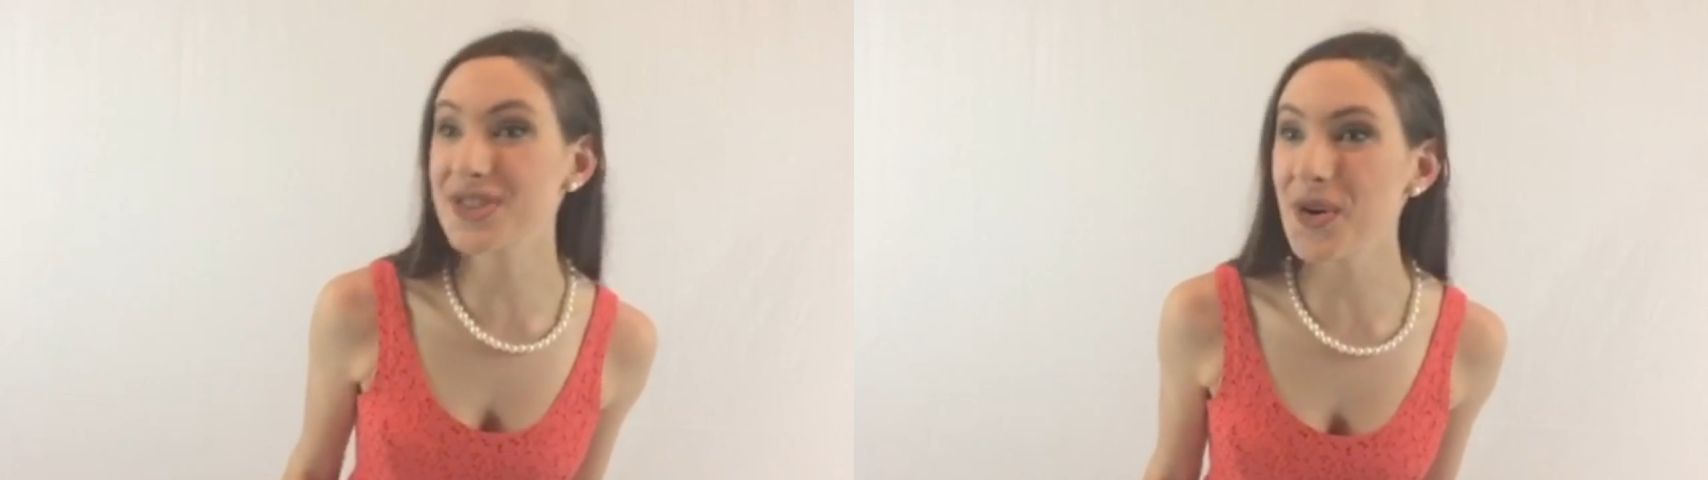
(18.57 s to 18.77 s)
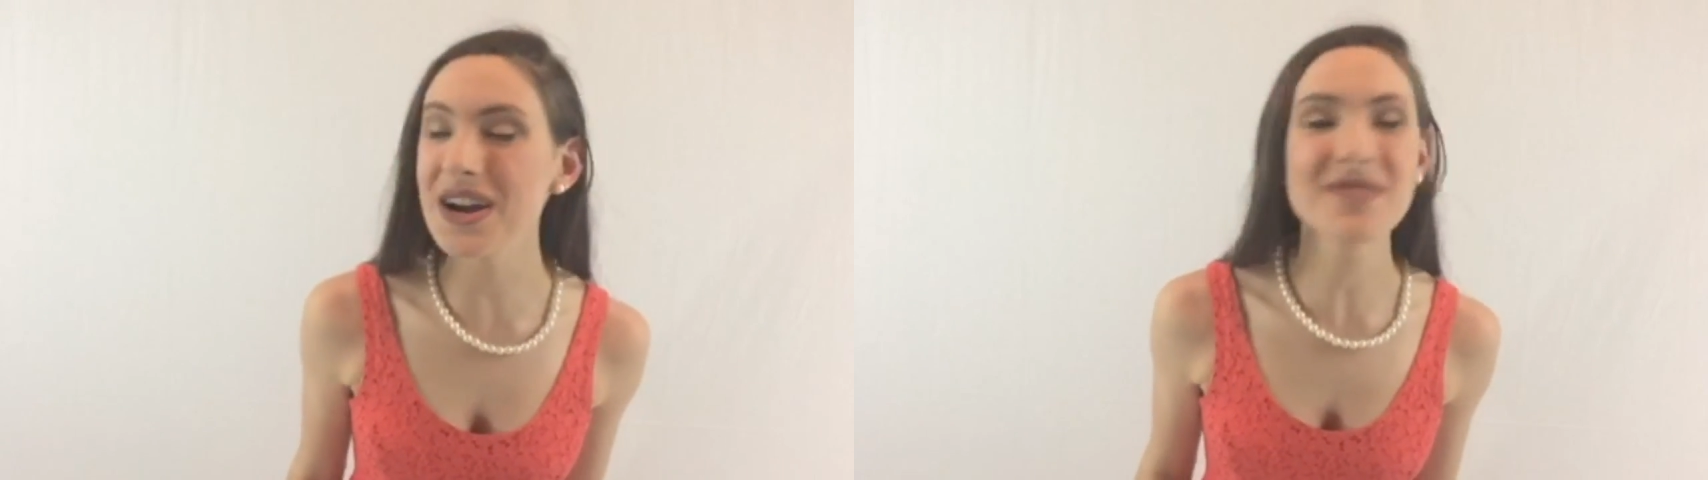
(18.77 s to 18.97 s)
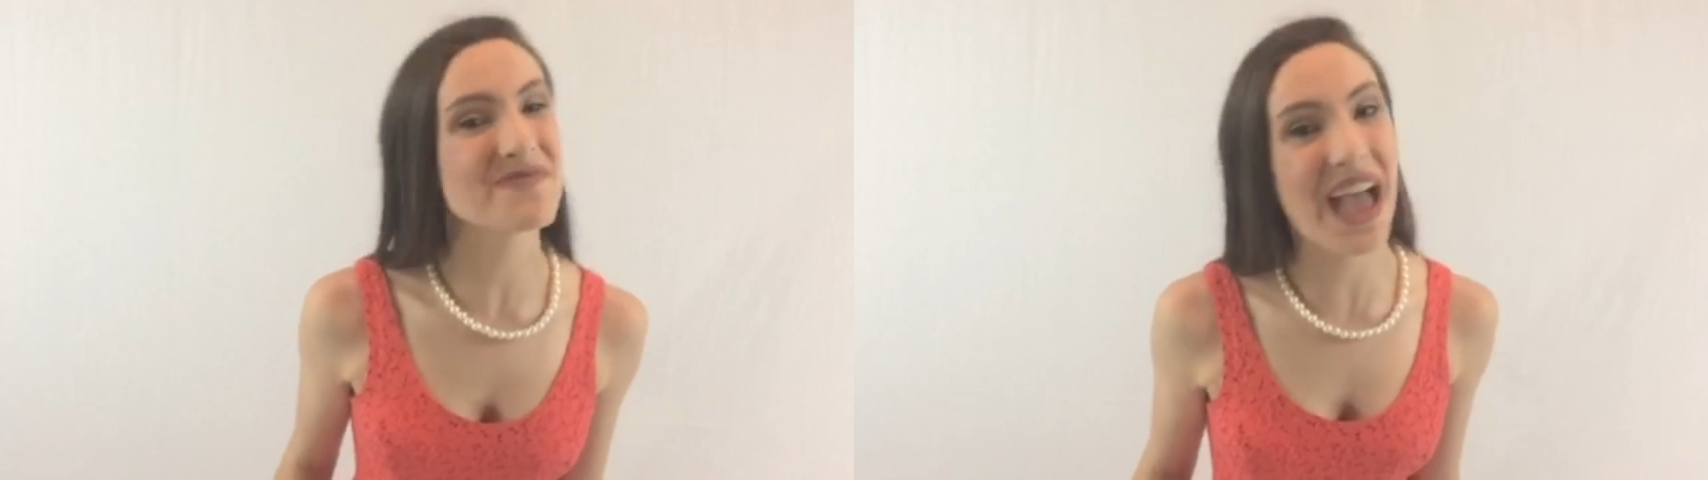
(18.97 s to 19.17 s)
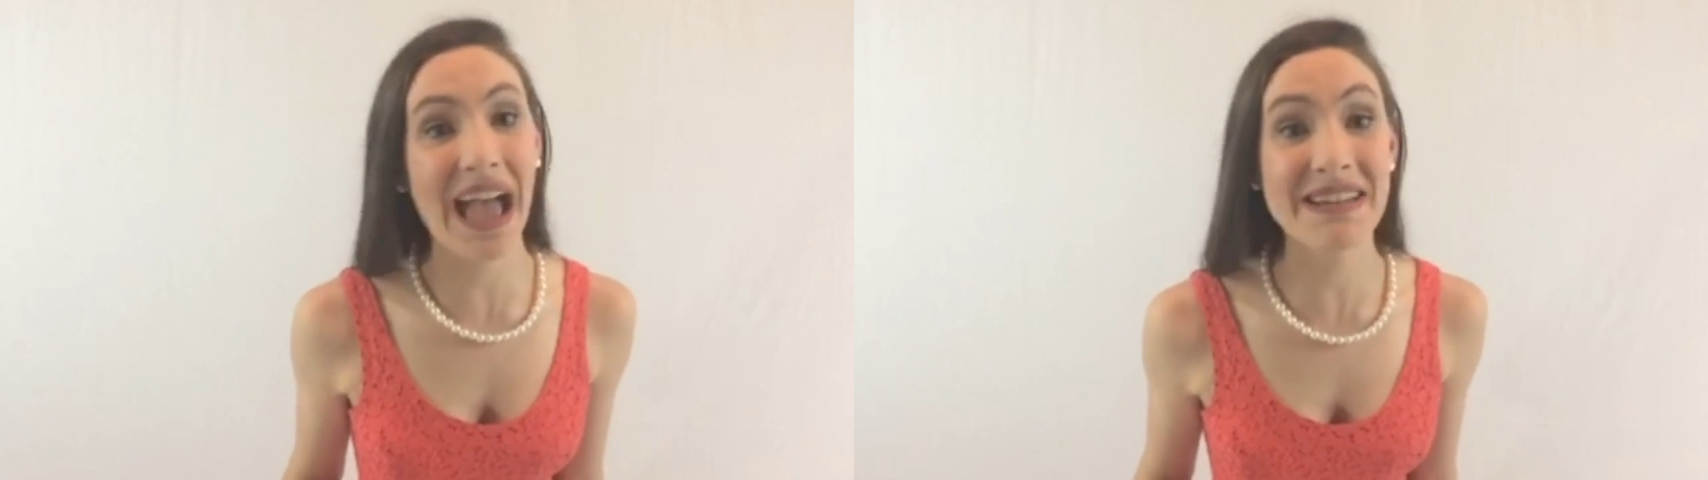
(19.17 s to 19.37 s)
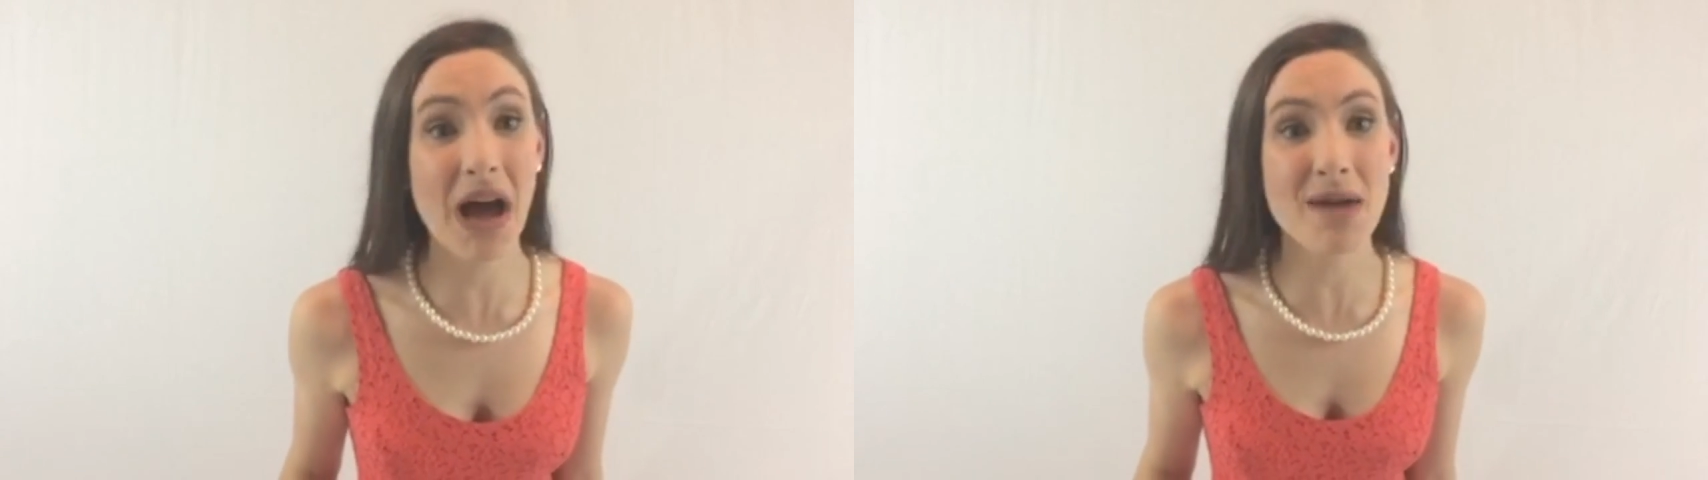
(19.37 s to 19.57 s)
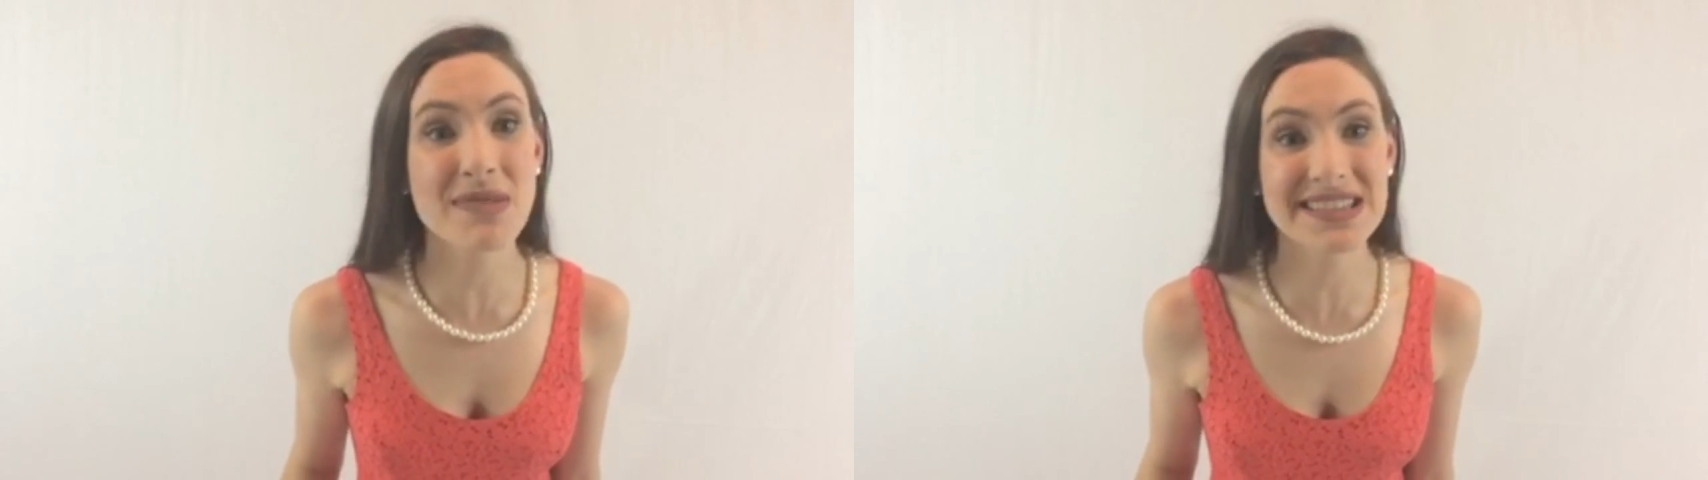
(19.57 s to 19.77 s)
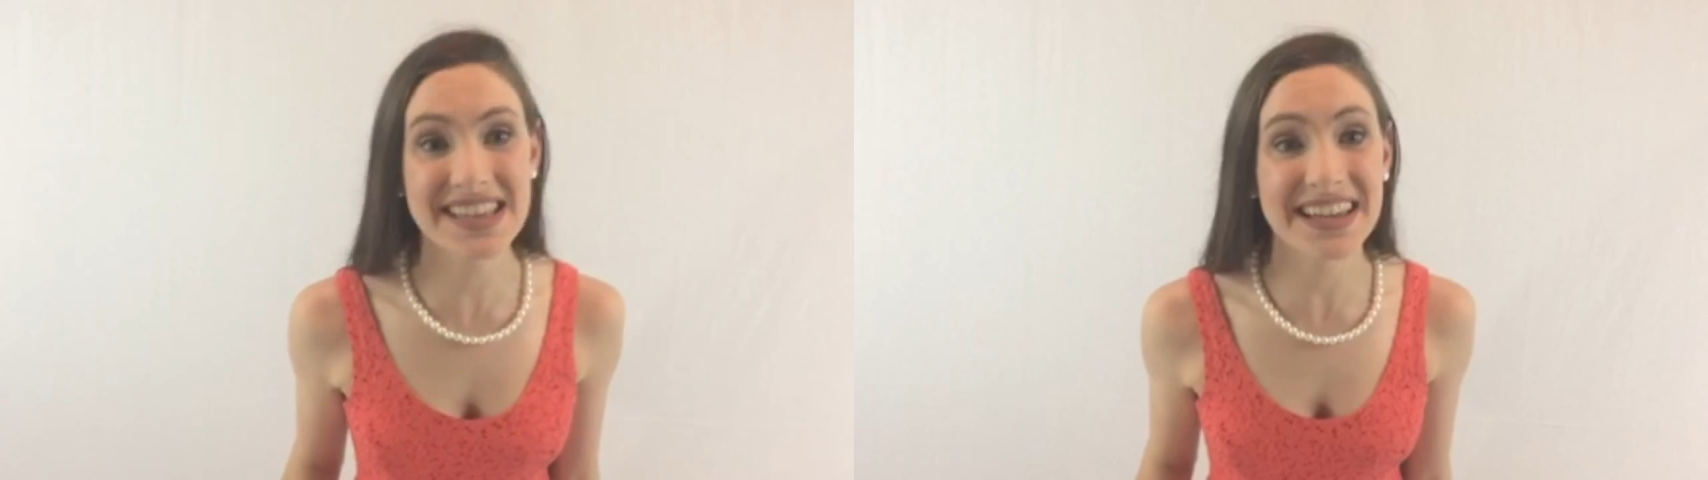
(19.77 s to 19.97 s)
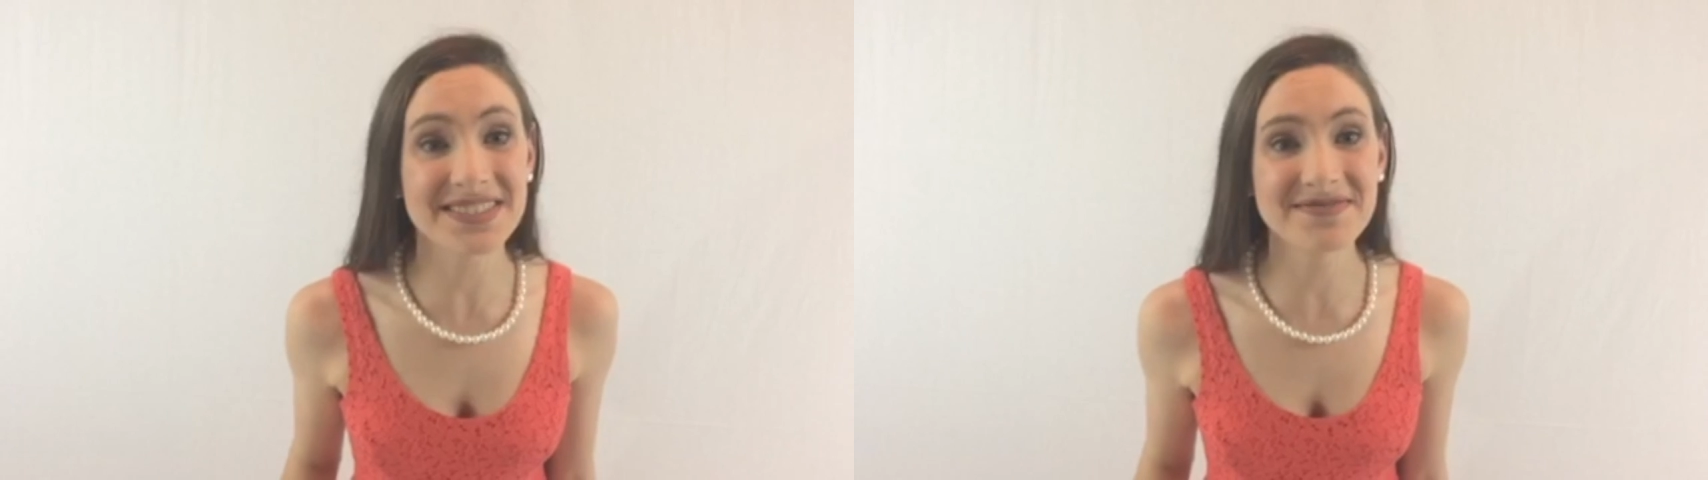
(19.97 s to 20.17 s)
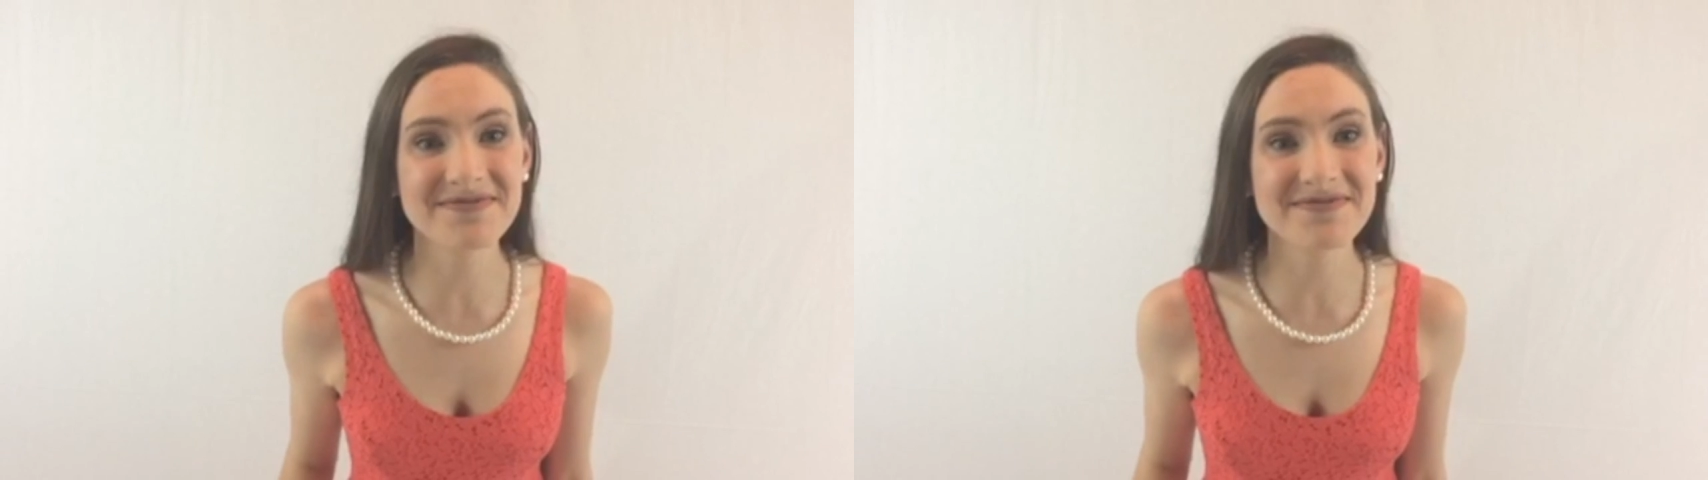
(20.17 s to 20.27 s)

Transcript: door and not miss it.